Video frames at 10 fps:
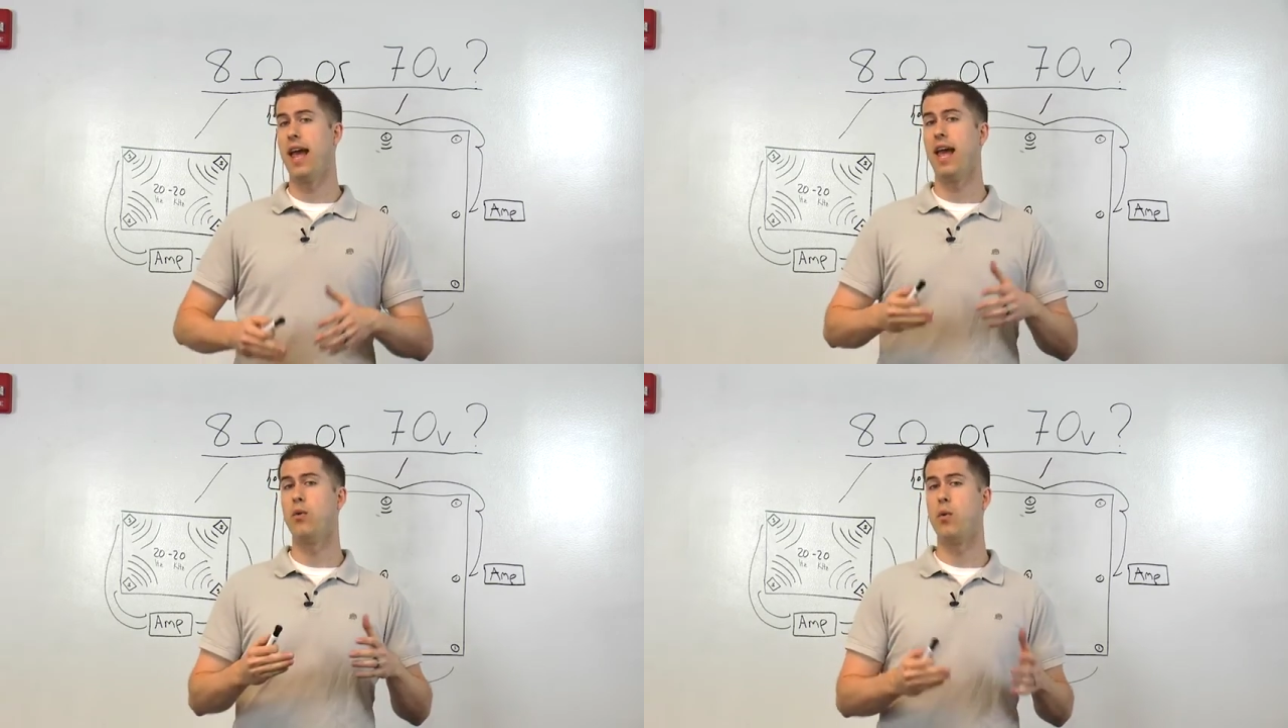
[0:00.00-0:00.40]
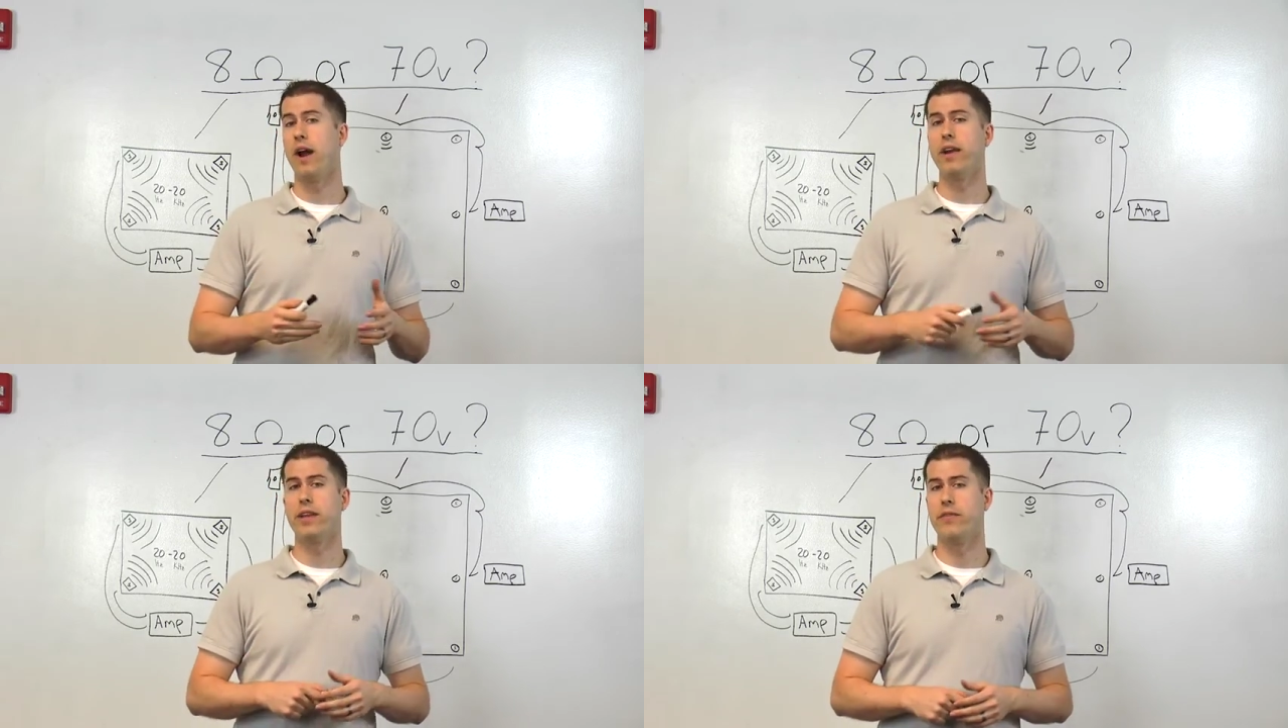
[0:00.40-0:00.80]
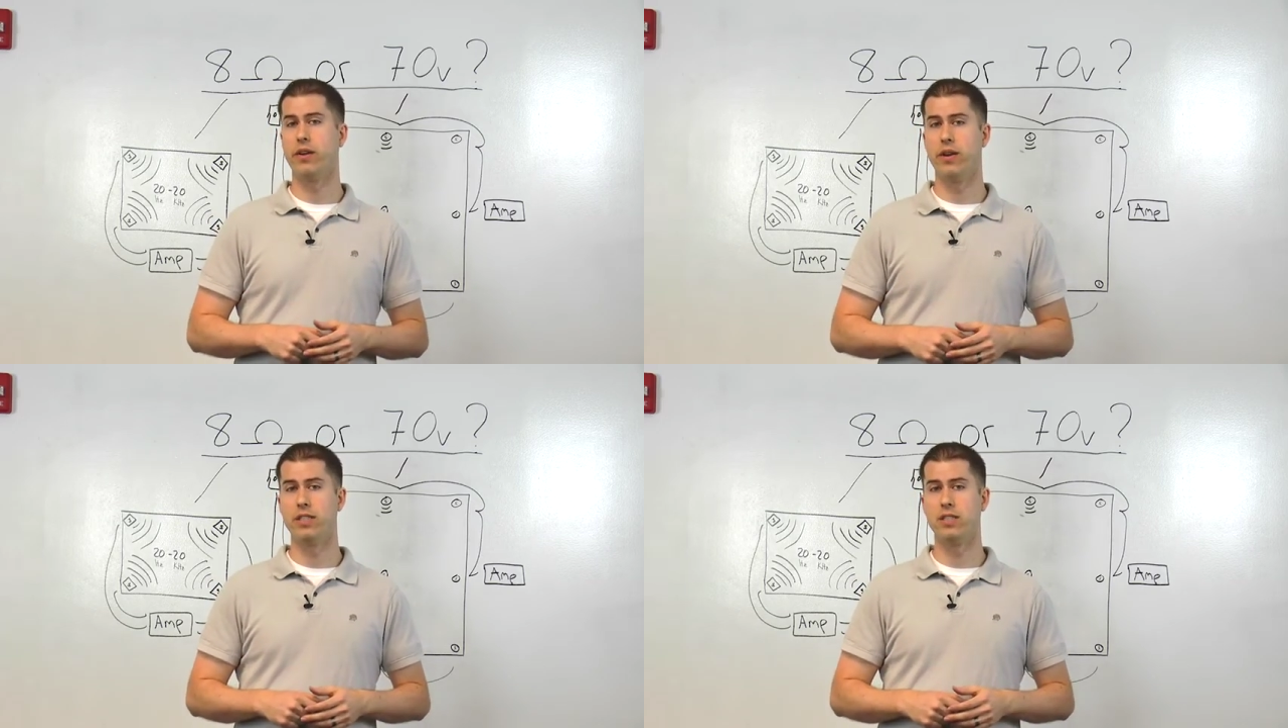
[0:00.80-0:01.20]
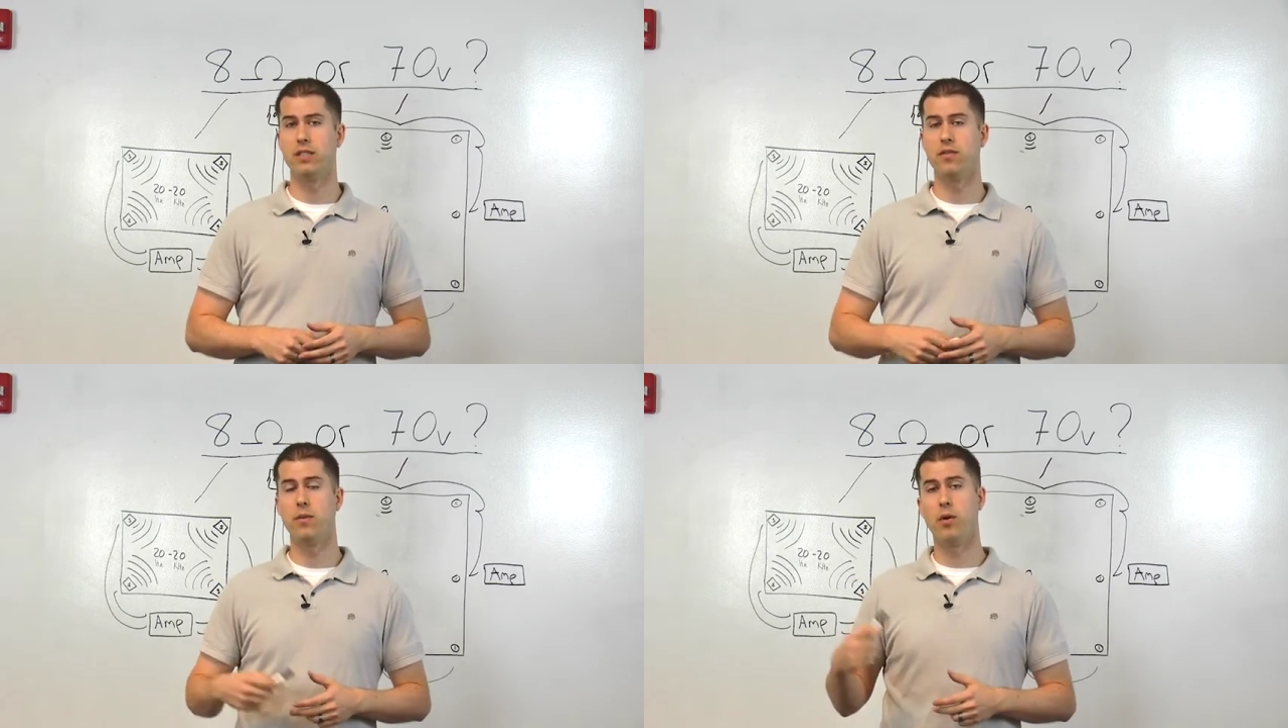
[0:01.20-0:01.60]
and wiring configurations
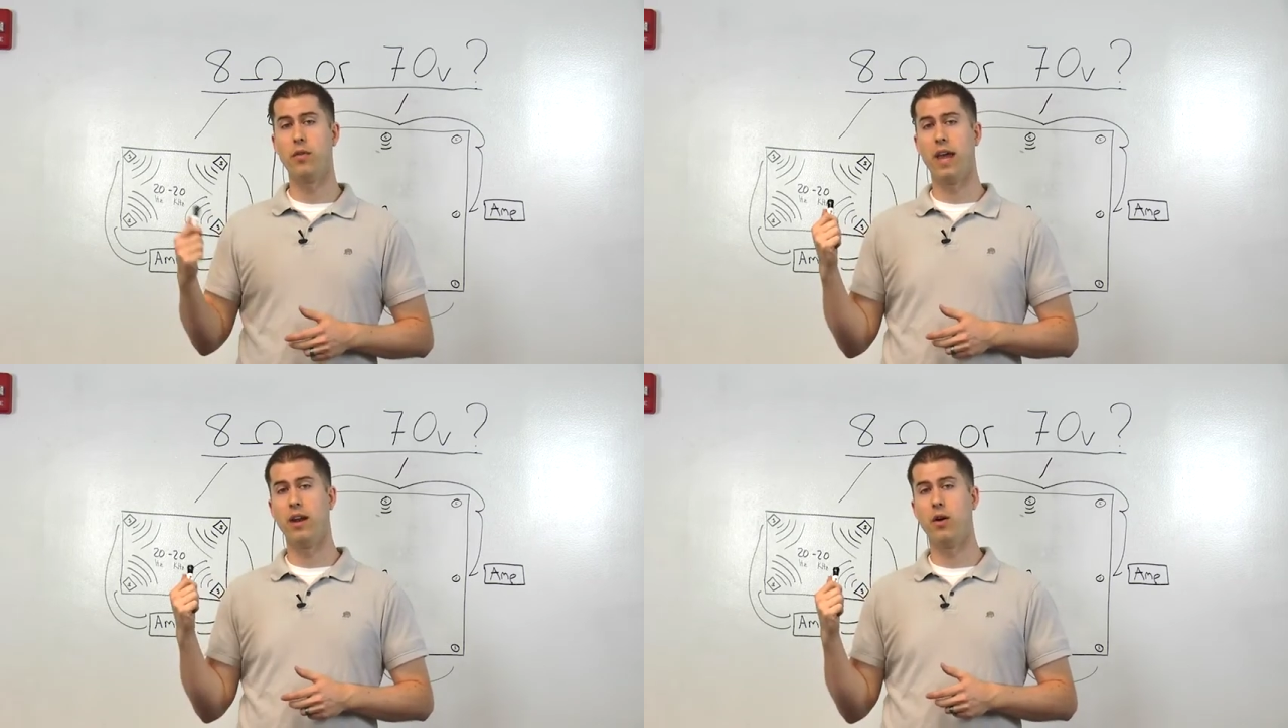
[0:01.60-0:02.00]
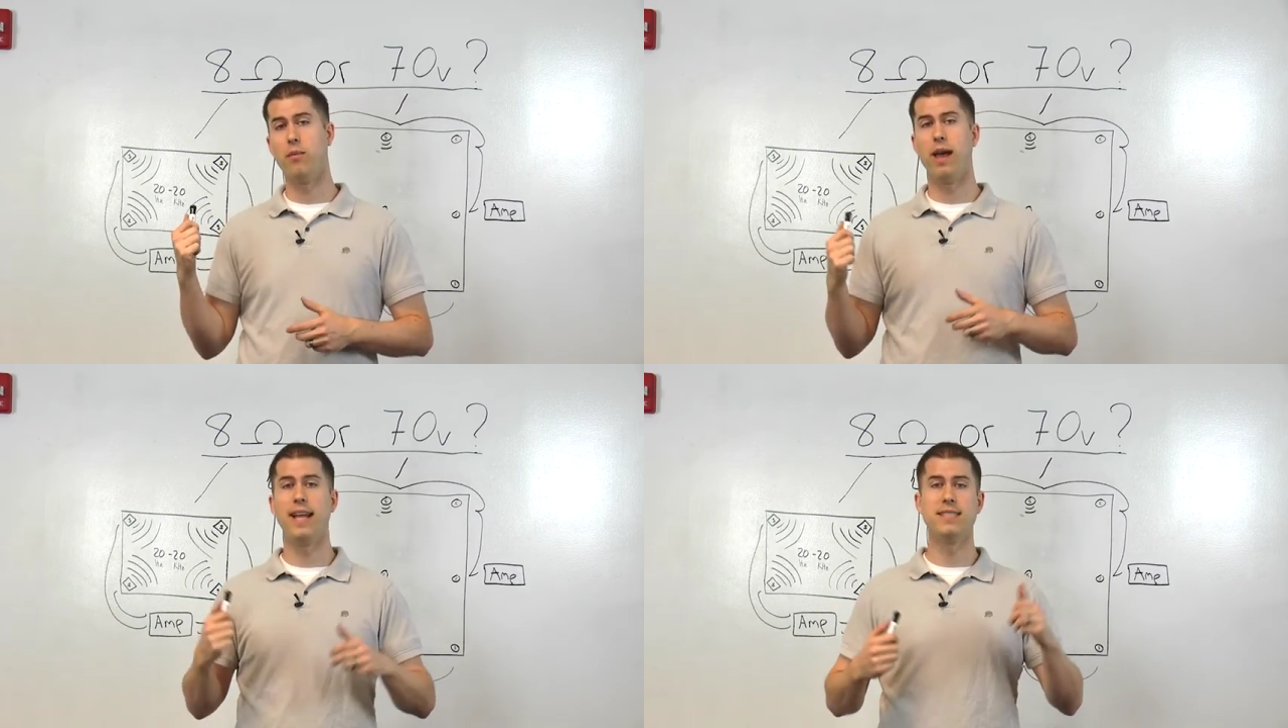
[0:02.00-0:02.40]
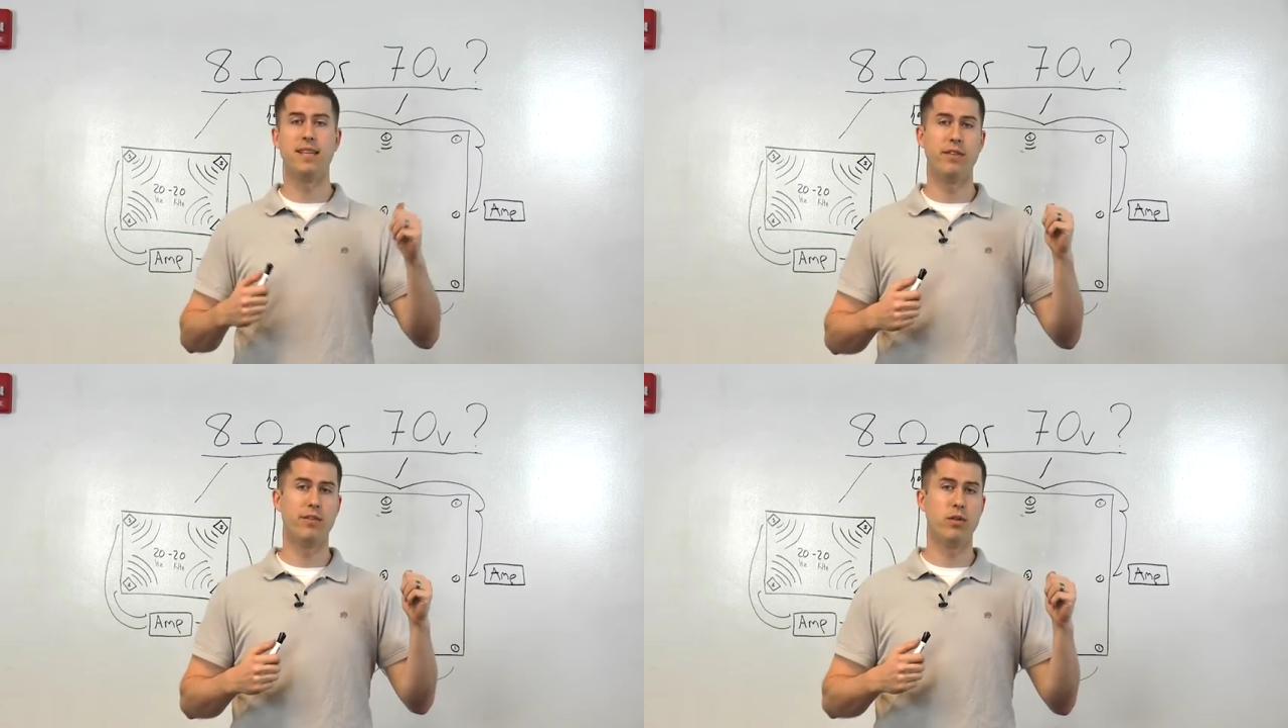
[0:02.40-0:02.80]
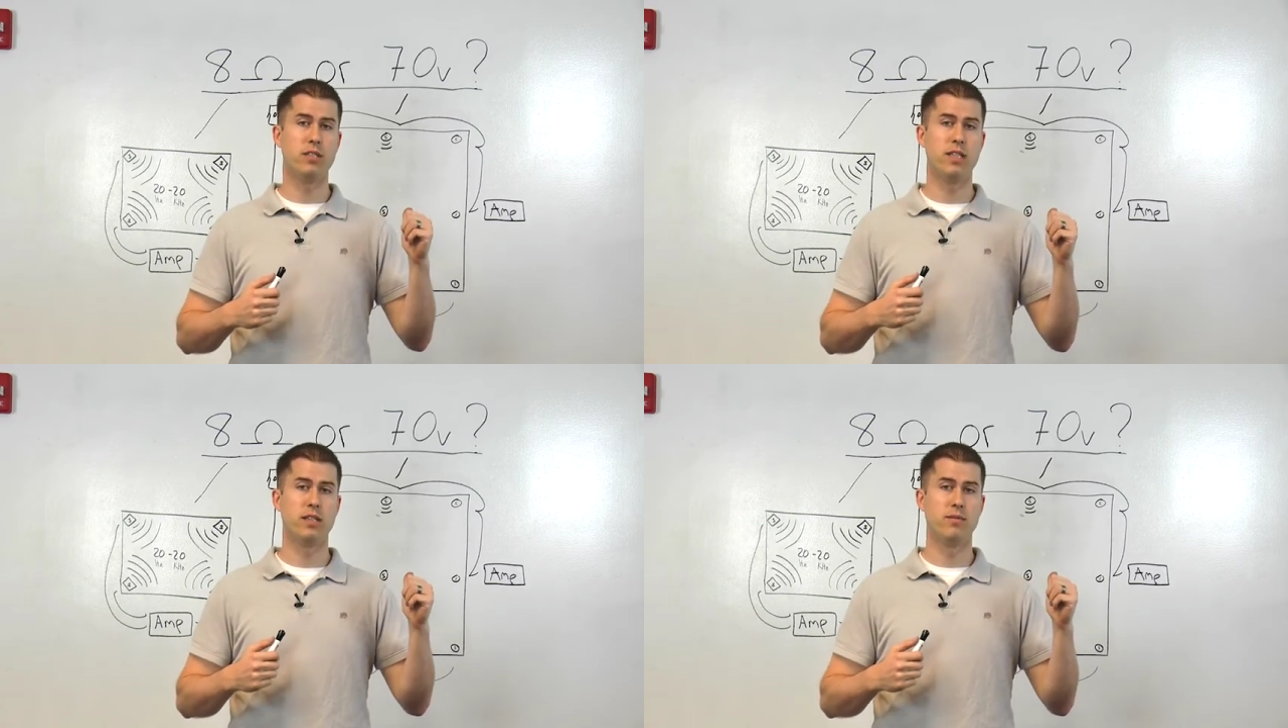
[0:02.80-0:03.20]
for both 8 ohm and 70 volt
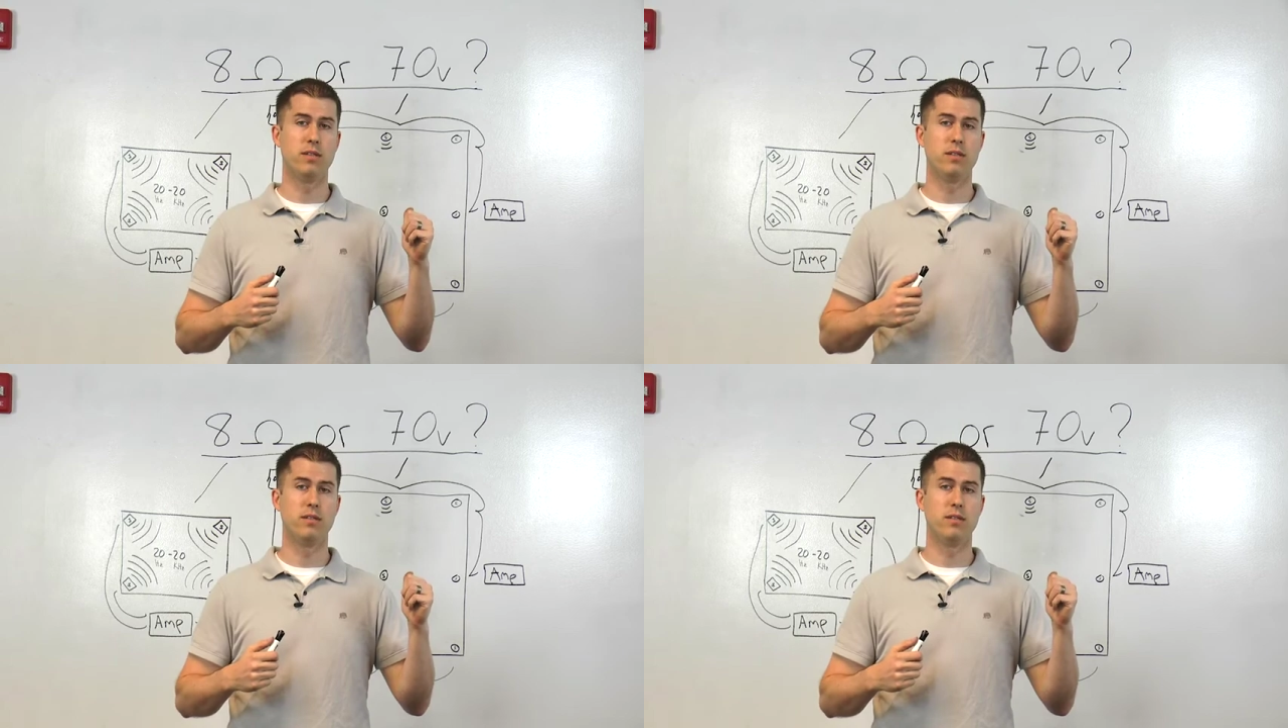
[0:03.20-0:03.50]
systems.